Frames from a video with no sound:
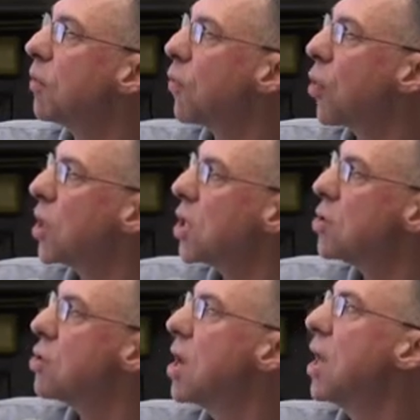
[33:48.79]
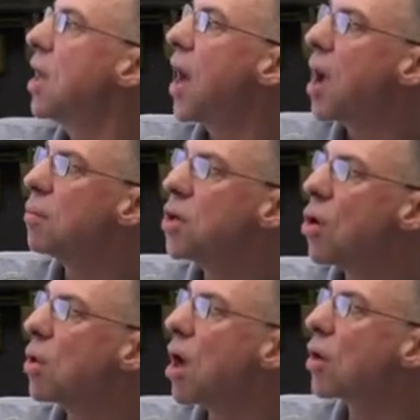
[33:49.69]
before you. I am
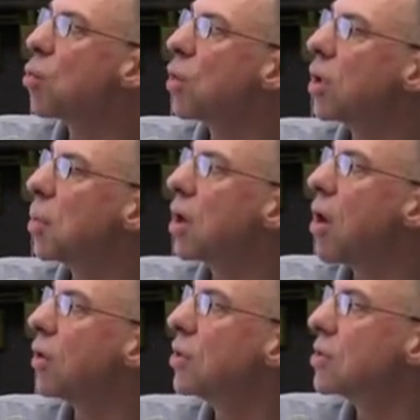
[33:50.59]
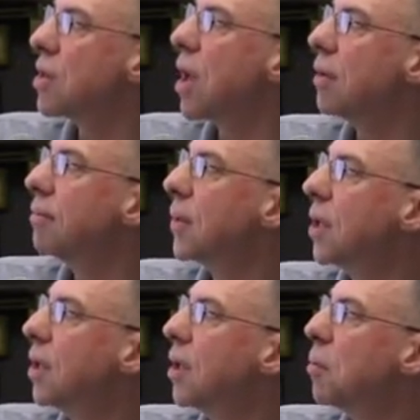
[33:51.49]
no longer worthy to be called your son.
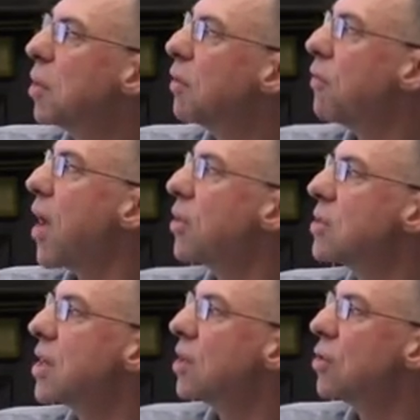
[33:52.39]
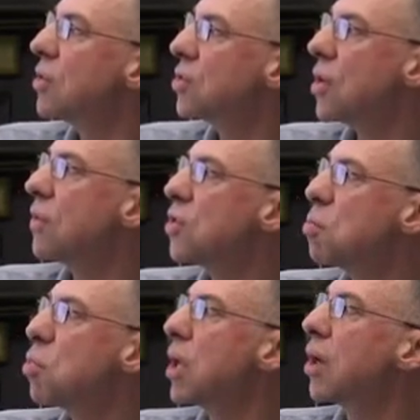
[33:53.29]
But the father said to his servants,
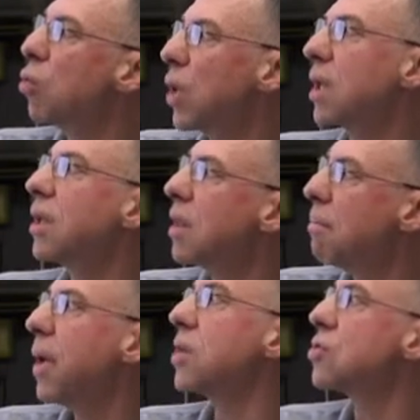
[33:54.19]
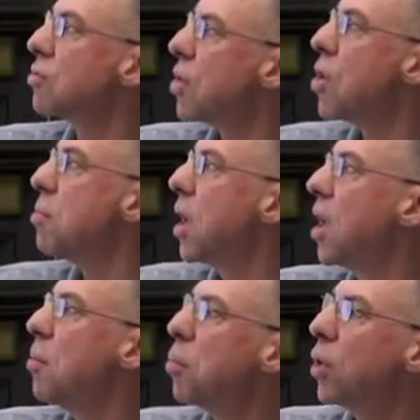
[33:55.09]
bring quickly the best robe,
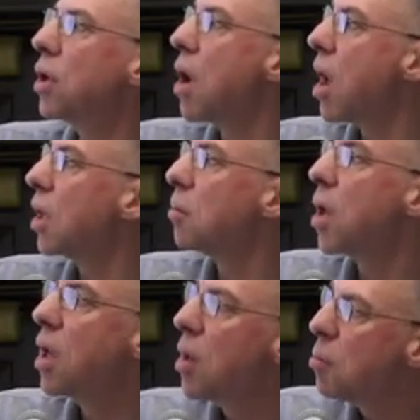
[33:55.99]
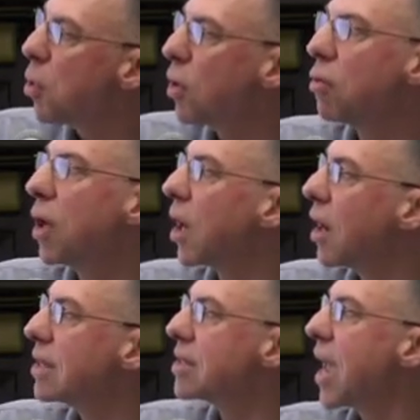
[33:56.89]
put it on him, put a ring
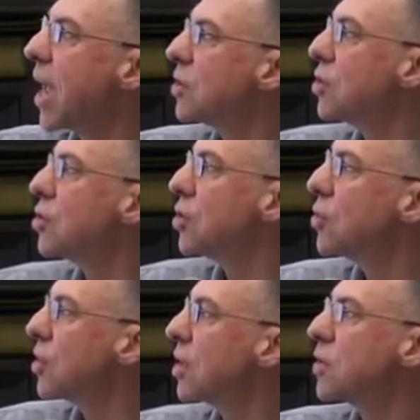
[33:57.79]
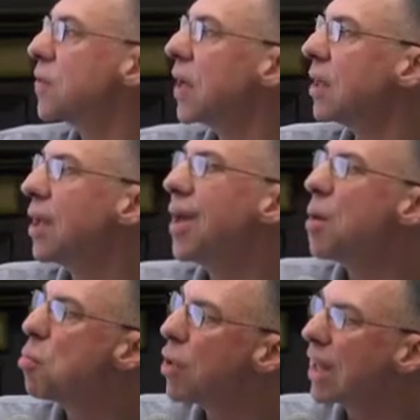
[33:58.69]
on his hands and shoes on his feet.
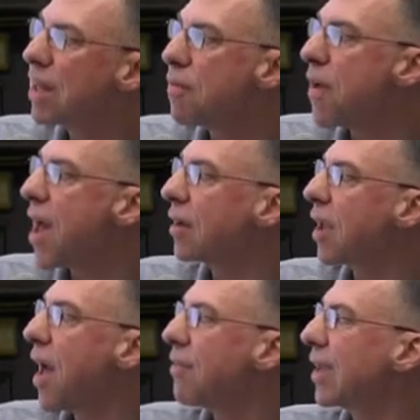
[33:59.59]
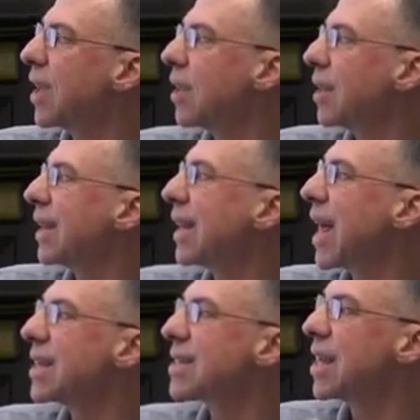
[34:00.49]
Bring the fattened calf and kill it, and
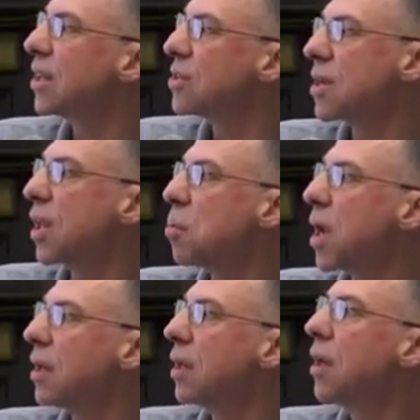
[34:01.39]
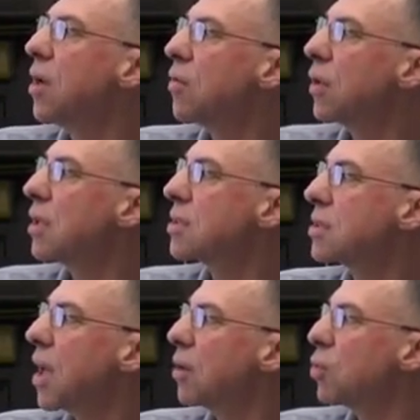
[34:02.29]
let us eat and celebrate. For this
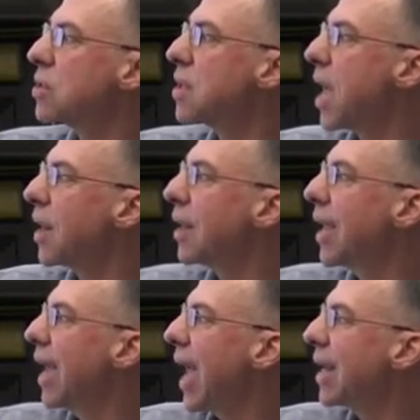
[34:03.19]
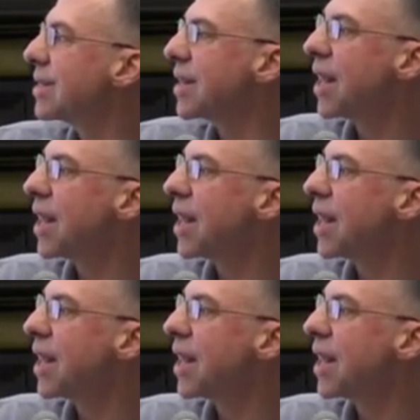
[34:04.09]
son was dead and is